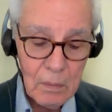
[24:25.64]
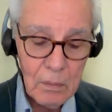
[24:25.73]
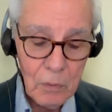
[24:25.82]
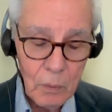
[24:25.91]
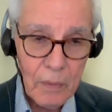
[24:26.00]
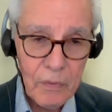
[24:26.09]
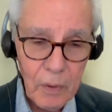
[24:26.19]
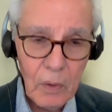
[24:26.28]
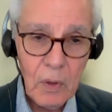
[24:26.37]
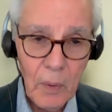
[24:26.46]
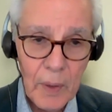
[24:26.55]
do a
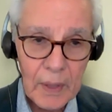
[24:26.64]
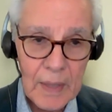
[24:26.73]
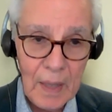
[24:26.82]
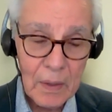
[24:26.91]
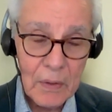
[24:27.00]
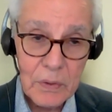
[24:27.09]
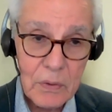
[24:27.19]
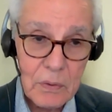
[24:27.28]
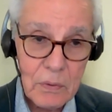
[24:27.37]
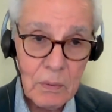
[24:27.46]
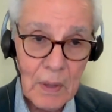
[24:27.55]
thoroughgoing
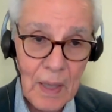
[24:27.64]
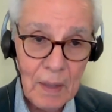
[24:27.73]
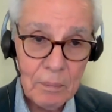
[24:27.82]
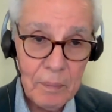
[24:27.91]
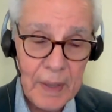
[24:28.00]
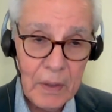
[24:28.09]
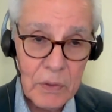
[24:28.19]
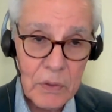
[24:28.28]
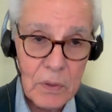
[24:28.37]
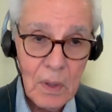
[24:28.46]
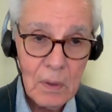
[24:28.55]
analysis. Do not
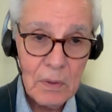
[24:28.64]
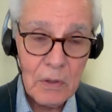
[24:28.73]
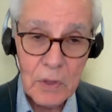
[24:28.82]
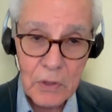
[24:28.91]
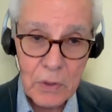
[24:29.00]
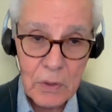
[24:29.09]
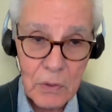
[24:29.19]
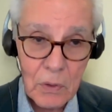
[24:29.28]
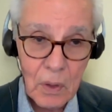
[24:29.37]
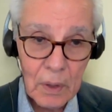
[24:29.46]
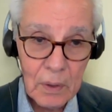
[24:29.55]
base
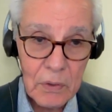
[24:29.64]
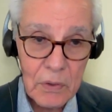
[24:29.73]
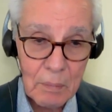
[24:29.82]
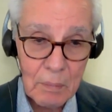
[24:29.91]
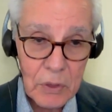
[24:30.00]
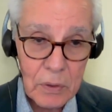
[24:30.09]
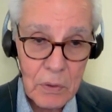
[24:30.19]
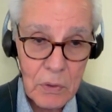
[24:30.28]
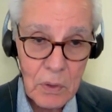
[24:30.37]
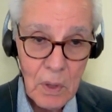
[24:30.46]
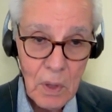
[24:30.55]
decisions on
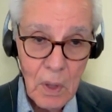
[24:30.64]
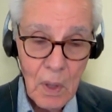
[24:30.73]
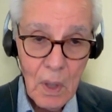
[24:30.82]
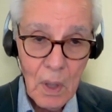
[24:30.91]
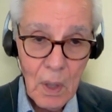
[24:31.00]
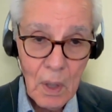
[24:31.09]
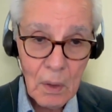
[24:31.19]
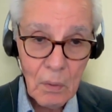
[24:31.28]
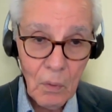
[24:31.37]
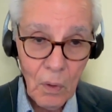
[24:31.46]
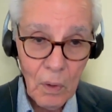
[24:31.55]
assumptions uh,
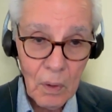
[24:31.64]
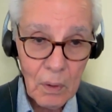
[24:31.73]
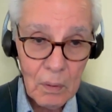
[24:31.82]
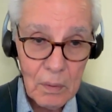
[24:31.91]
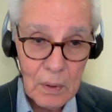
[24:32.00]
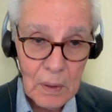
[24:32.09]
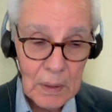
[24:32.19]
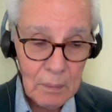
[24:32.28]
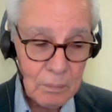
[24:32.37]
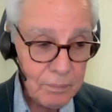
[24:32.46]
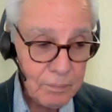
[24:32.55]
or.
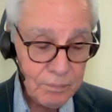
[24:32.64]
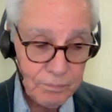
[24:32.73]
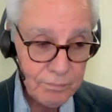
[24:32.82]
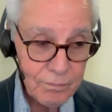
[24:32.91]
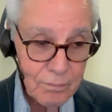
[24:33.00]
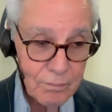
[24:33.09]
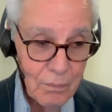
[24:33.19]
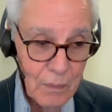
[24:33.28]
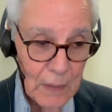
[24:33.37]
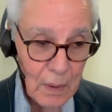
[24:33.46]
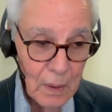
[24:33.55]
Uh,
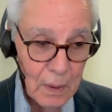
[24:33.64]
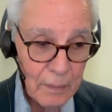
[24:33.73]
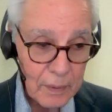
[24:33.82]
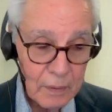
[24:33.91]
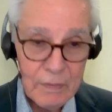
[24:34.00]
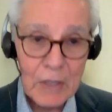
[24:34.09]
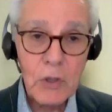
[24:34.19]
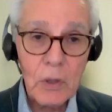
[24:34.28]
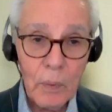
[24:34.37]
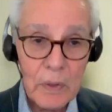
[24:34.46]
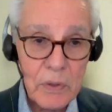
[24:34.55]
uh, the
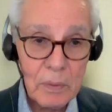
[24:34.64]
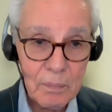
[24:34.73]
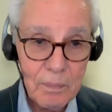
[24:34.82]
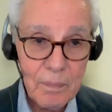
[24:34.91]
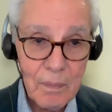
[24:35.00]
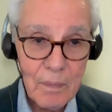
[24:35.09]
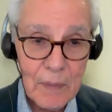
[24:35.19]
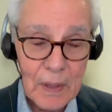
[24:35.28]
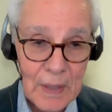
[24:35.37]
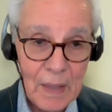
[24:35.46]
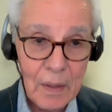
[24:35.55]
conventional wisdom.
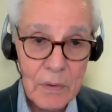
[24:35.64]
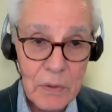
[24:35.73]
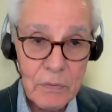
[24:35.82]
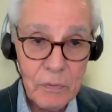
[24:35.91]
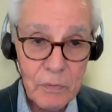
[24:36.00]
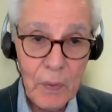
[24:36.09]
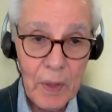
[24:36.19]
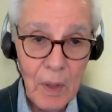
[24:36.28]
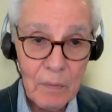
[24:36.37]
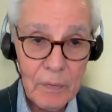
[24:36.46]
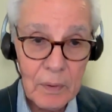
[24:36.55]
The analysis is very
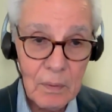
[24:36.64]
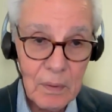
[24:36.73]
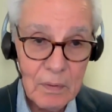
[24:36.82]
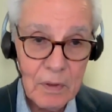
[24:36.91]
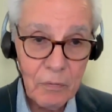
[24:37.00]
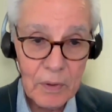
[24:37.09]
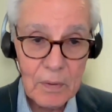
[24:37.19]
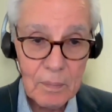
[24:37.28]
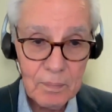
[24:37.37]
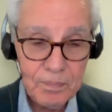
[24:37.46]
often different.